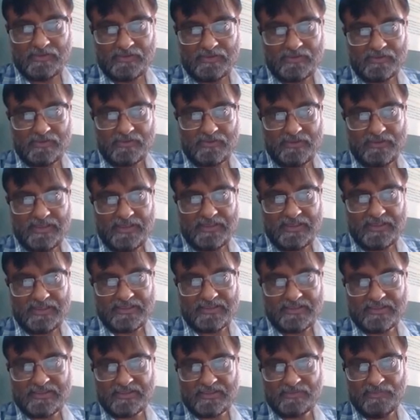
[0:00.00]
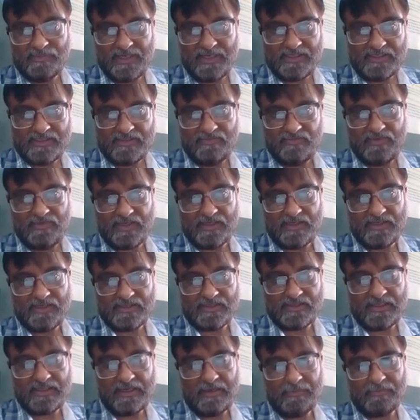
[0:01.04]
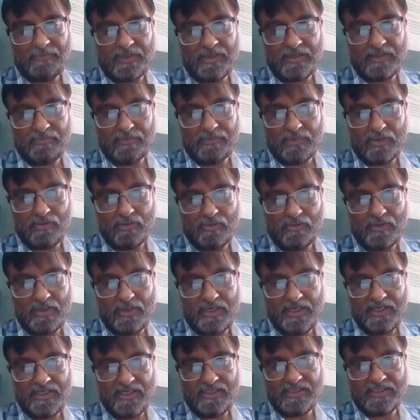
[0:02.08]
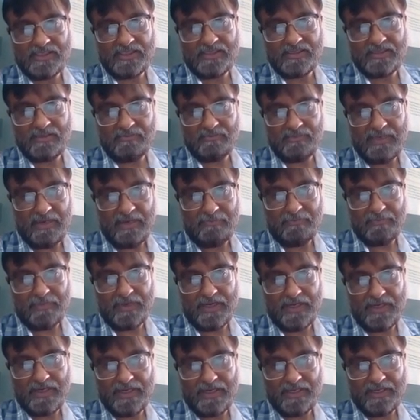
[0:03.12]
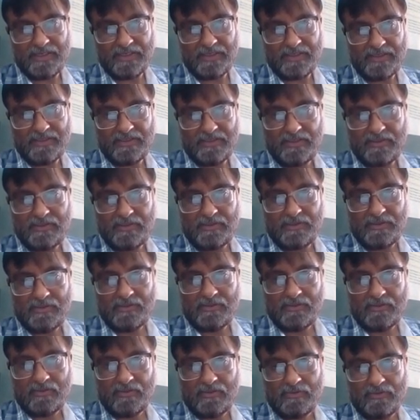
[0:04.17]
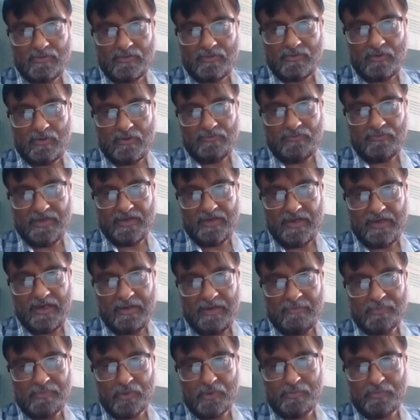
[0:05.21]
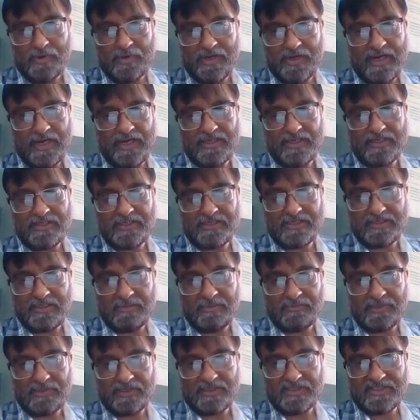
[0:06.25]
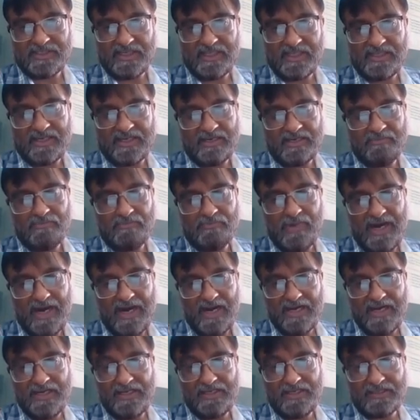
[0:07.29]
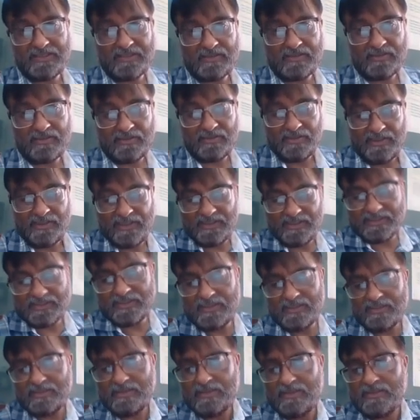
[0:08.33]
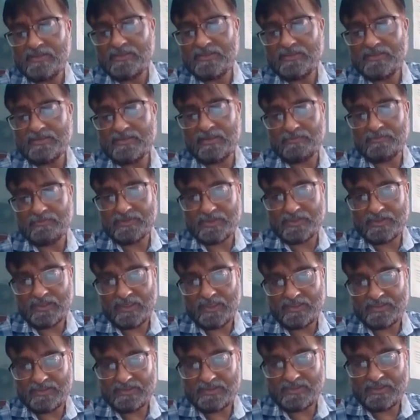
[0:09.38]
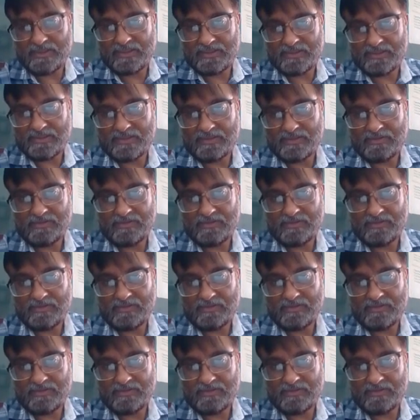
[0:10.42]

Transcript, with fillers: So there are specific receptor proteins in the membrane of an appropriate receptor cell that binds these substances.